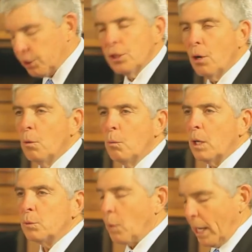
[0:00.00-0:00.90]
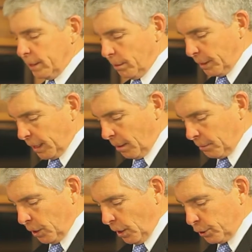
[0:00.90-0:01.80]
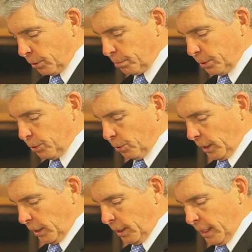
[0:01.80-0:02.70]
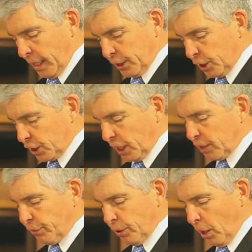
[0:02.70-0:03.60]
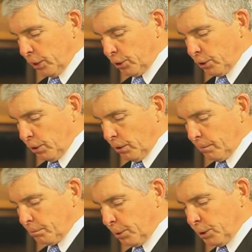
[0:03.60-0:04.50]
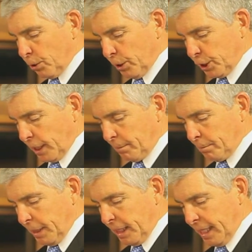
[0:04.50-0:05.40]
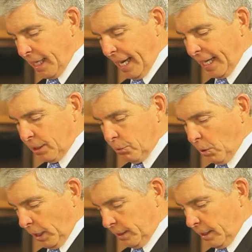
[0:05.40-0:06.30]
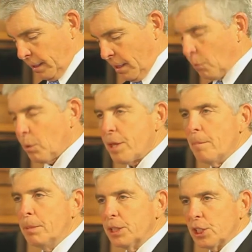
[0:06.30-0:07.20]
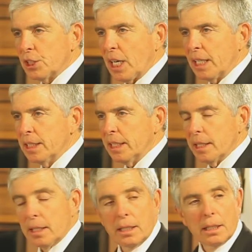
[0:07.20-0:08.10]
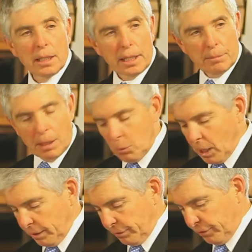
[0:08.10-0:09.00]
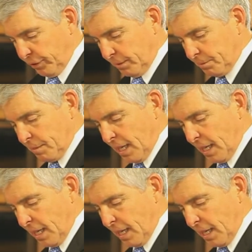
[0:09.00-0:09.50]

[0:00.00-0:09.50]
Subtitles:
There's no one way to become an entrepreneur. Successful entrepreneurs can be anyone with a business idea, like my wife.